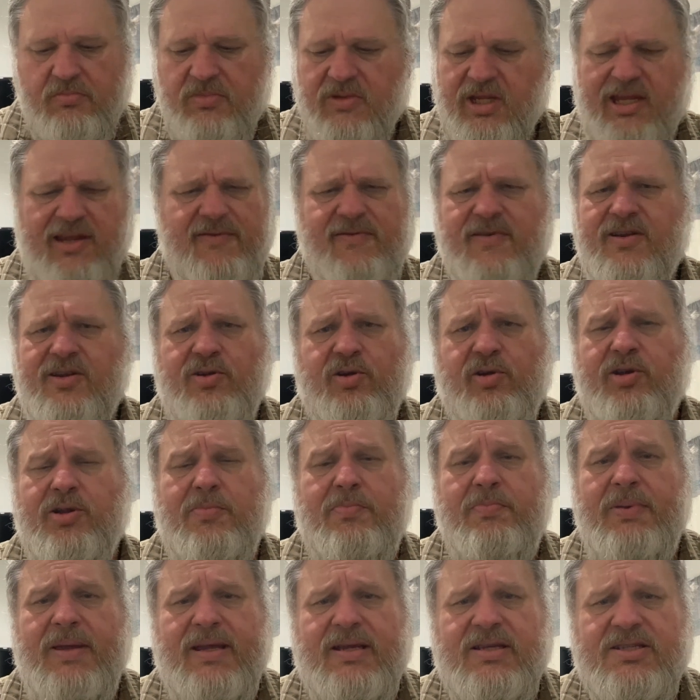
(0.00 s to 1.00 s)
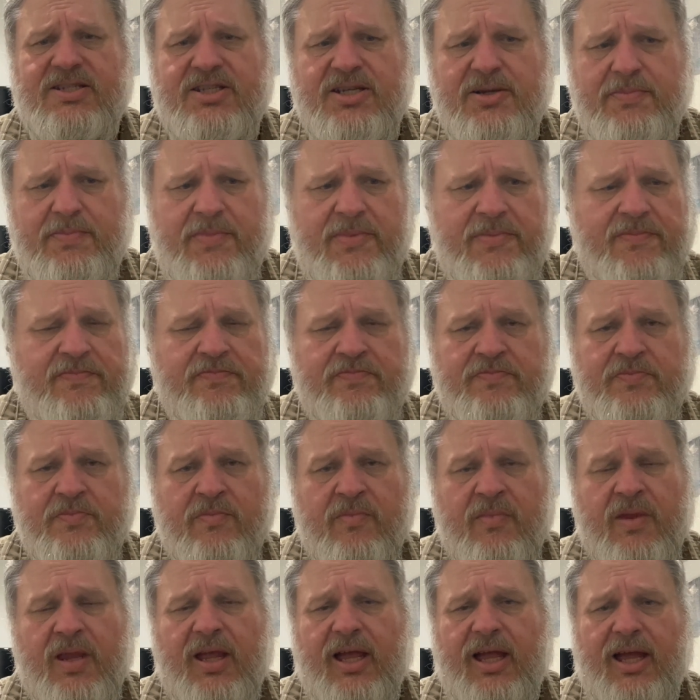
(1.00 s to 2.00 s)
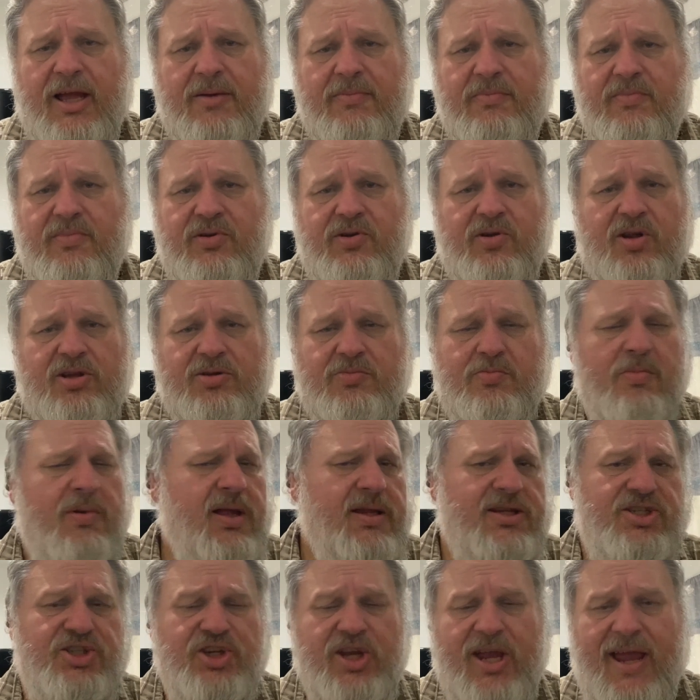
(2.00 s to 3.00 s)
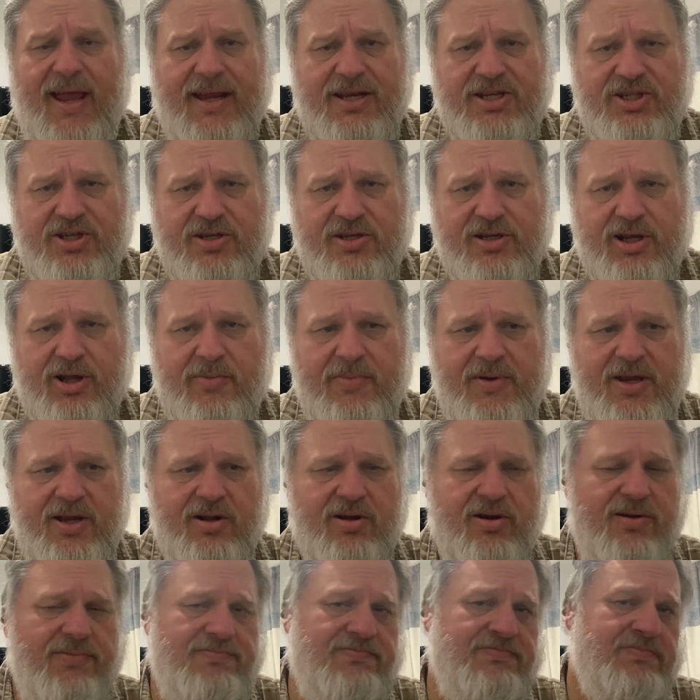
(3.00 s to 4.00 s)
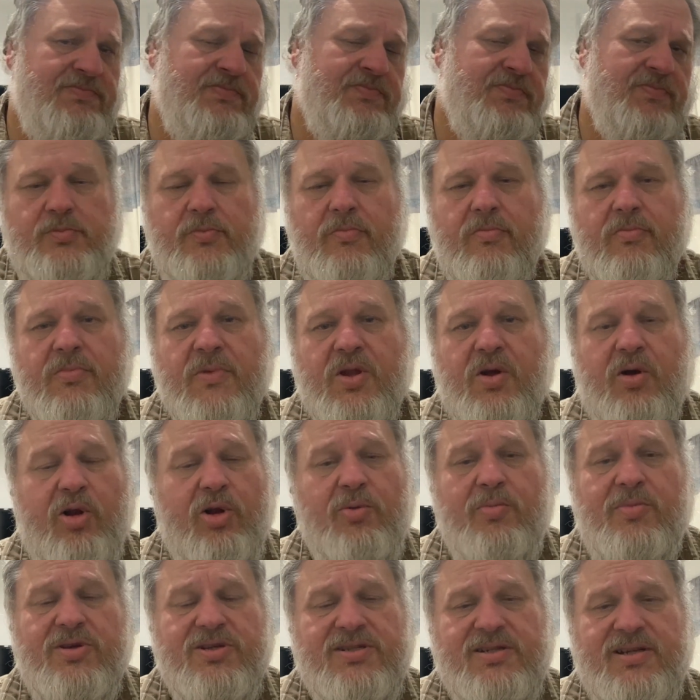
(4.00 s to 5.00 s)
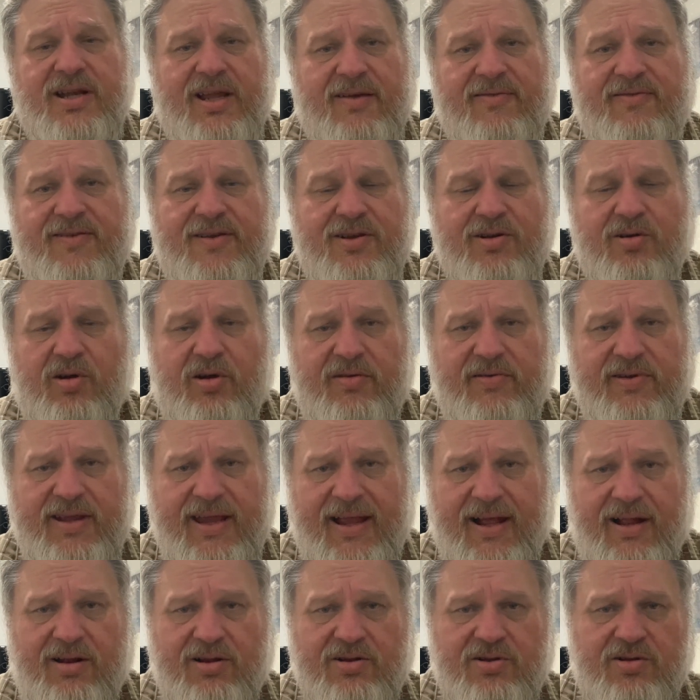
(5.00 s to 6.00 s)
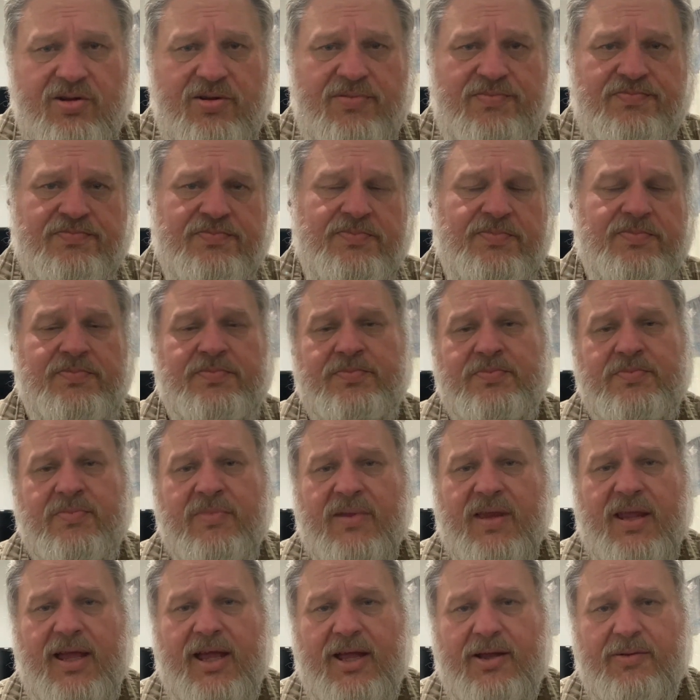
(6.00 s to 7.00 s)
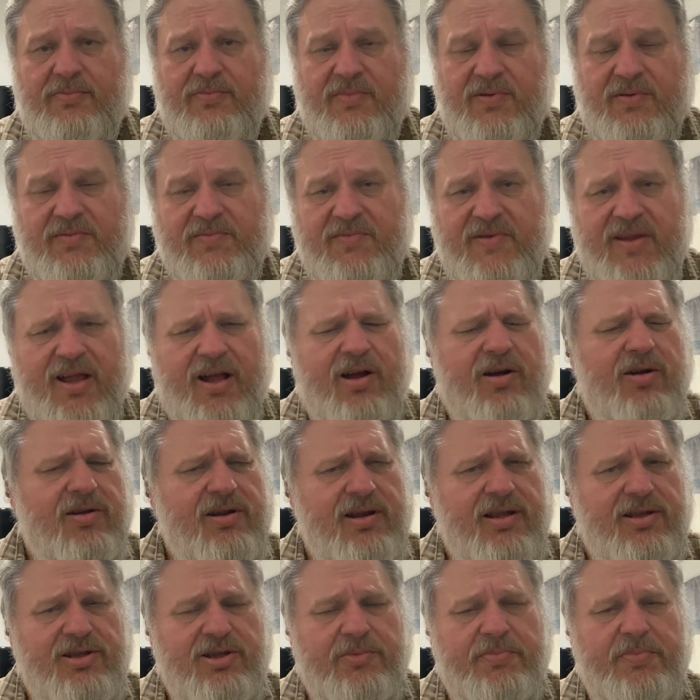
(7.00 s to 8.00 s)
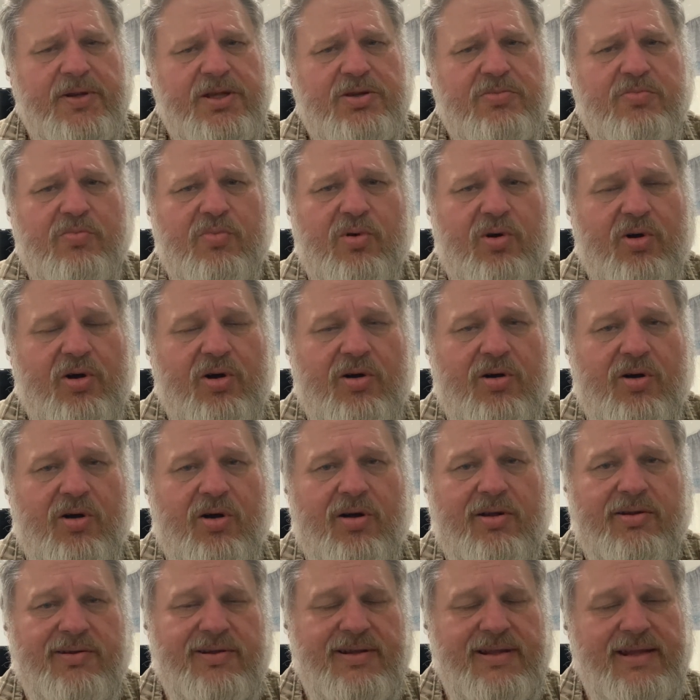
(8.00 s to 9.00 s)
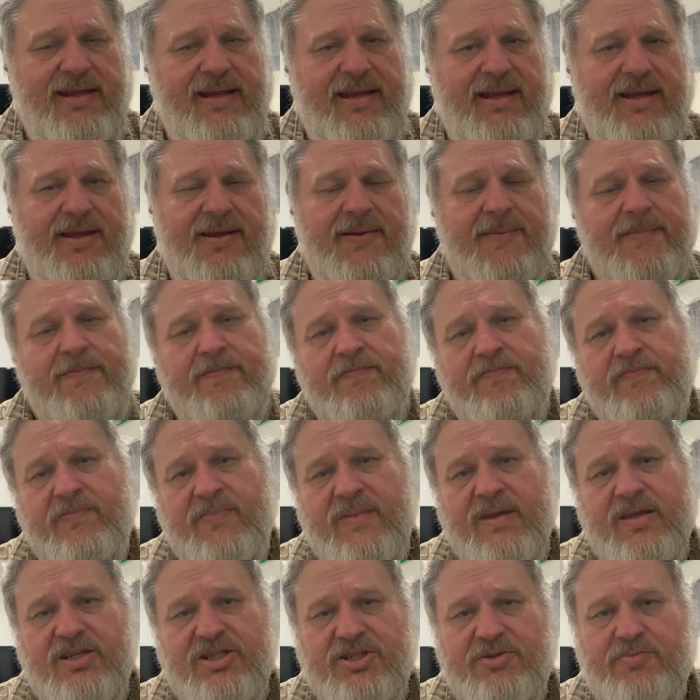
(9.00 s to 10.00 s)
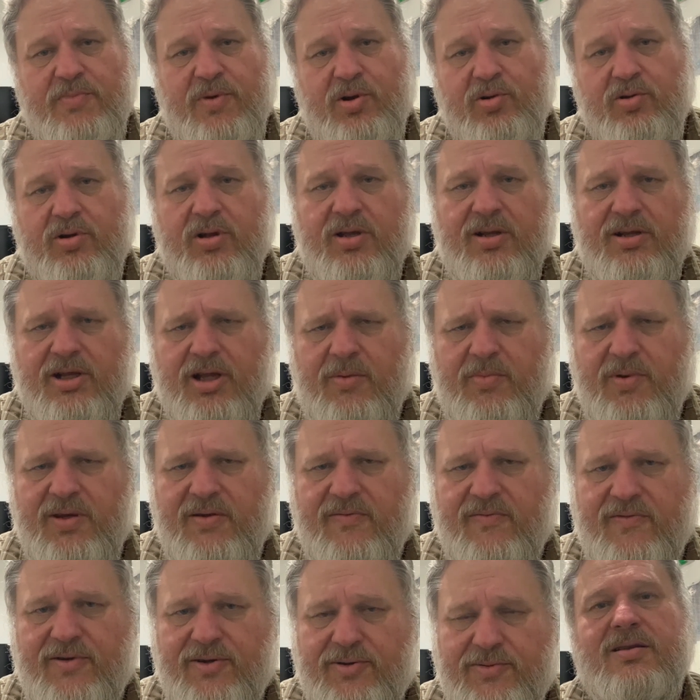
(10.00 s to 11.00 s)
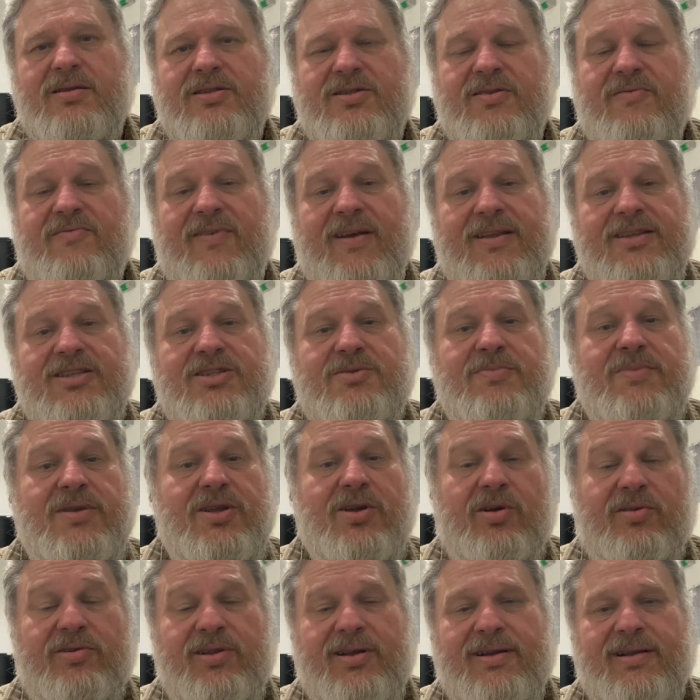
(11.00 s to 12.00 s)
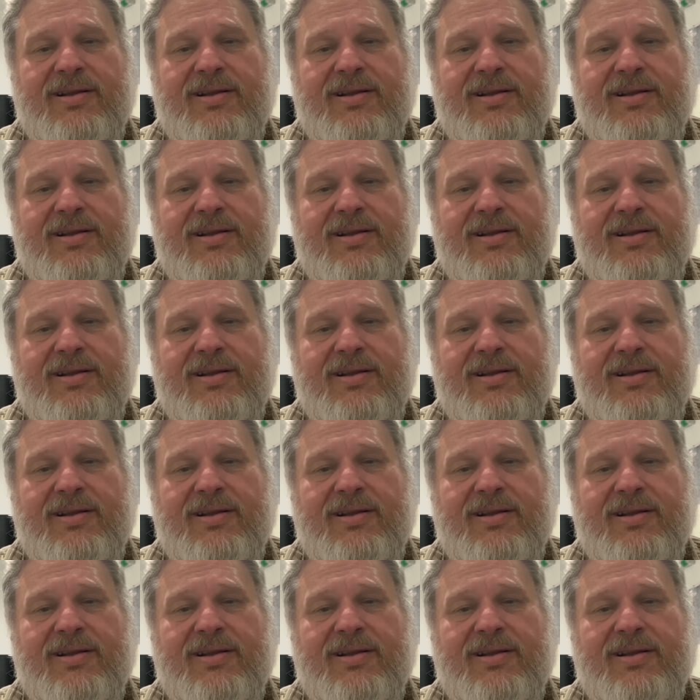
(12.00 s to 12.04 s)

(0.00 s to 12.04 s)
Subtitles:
Even on a big sip, not much action going on. Almost nothing on the alcohol. Now a little bit more on the smoke coming through. So that's me on the